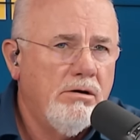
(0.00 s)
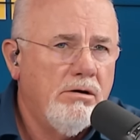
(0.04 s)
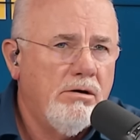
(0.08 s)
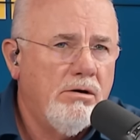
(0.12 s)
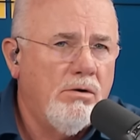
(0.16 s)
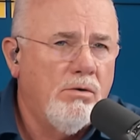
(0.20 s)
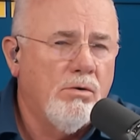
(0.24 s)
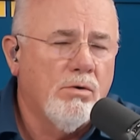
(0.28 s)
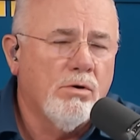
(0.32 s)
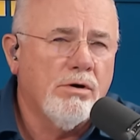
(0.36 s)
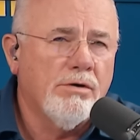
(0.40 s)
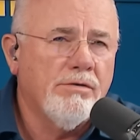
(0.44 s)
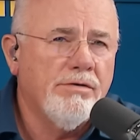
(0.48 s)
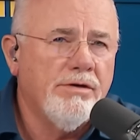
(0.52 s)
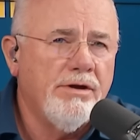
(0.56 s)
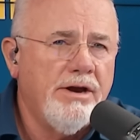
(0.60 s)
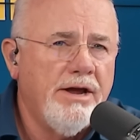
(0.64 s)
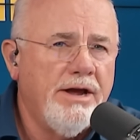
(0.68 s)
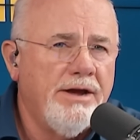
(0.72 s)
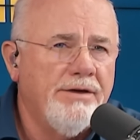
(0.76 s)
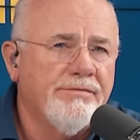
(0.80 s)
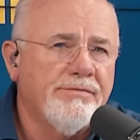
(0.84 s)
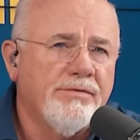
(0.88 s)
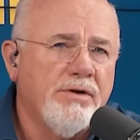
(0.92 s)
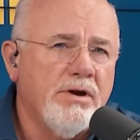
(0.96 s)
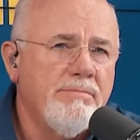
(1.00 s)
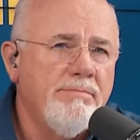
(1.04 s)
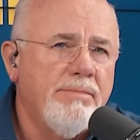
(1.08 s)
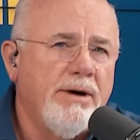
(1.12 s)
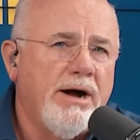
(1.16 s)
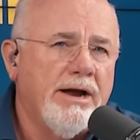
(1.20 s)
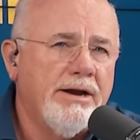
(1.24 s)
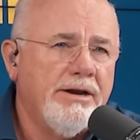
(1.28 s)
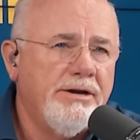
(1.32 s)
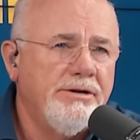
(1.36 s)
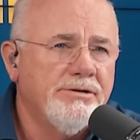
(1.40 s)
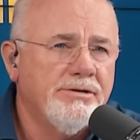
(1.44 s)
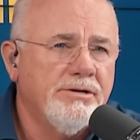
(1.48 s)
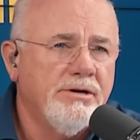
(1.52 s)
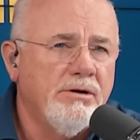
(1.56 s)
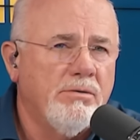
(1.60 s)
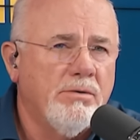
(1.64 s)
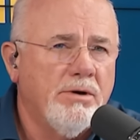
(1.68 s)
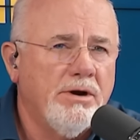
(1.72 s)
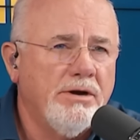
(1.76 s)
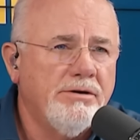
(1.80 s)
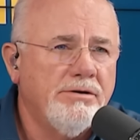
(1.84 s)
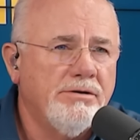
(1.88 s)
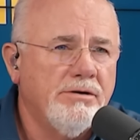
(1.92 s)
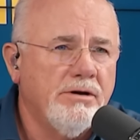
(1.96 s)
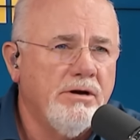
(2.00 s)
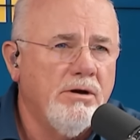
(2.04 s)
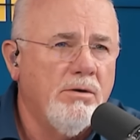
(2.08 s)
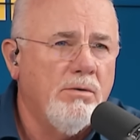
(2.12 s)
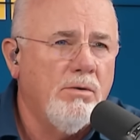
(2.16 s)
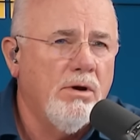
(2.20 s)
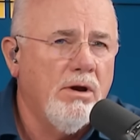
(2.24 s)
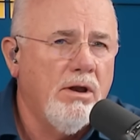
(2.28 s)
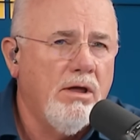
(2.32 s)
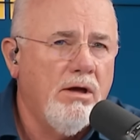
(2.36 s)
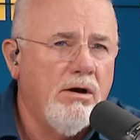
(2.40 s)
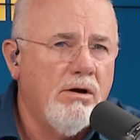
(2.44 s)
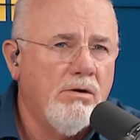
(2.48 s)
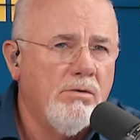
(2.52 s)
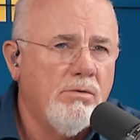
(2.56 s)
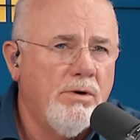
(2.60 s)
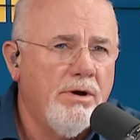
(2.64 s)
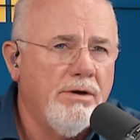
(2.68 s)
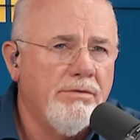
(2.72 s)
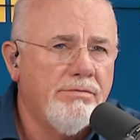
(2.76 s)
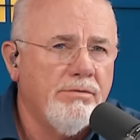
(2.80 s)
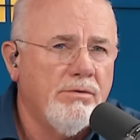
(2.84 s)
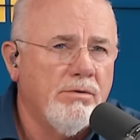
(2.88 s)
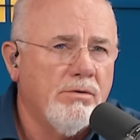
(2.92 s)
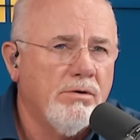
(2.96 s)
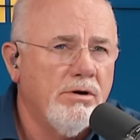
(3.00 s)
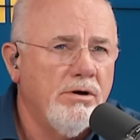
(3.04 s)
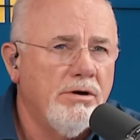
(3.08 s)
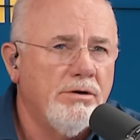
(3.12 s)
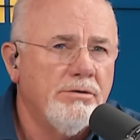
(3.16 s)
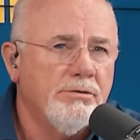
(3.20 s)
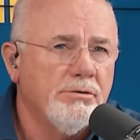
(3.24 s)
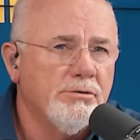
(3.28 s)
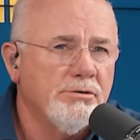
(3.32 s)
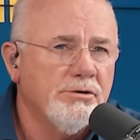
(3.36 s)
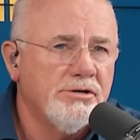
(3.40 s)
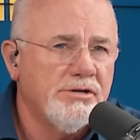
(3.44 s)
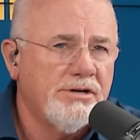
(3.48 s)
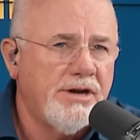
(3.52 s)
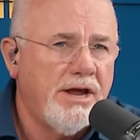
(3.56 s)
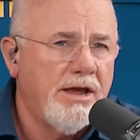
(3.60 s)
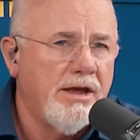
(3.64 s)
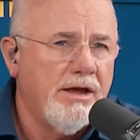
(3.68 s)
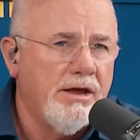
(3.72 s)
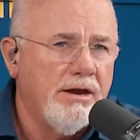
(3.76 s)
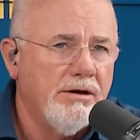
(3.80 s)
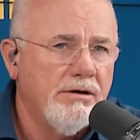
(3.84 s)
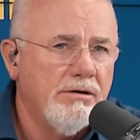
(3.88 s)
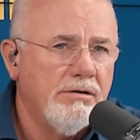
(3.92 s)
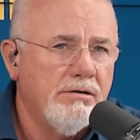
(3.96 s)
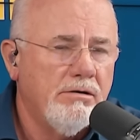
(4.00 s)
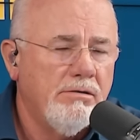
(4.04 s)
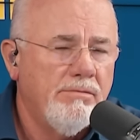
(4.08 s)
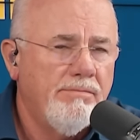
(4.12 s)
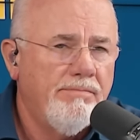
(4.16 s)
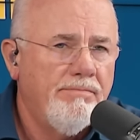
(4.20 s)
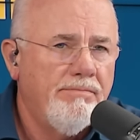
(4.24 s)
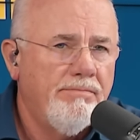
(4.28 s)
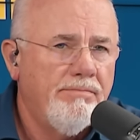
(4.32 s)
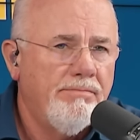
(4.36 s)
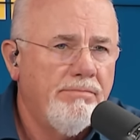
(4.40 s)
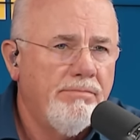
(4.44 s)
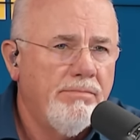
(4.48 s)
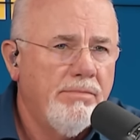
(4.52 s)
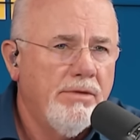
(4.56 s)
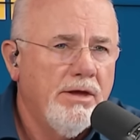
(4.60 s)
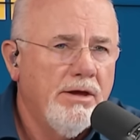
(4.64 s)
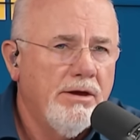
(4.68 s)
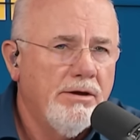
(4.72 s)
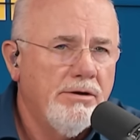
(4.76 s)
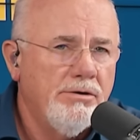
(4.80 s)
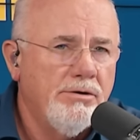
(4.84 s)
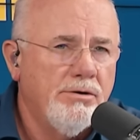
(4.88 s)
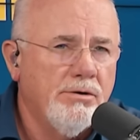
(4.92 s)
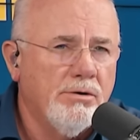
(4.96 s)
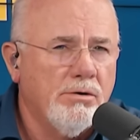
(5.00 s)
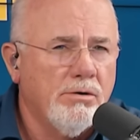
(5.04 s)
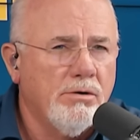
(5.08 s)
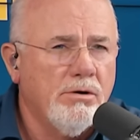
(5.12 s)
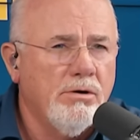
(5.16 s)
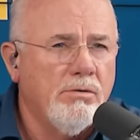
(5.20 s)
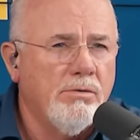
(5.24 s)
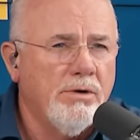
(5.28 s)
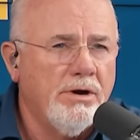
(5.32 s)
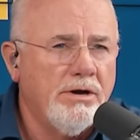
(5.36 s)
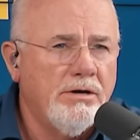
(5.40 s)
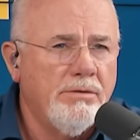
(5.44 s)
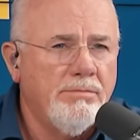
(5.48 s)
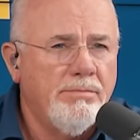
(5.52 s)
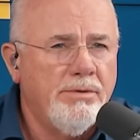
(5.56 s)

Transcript: or that everybody's going to go along with or understand. You're going to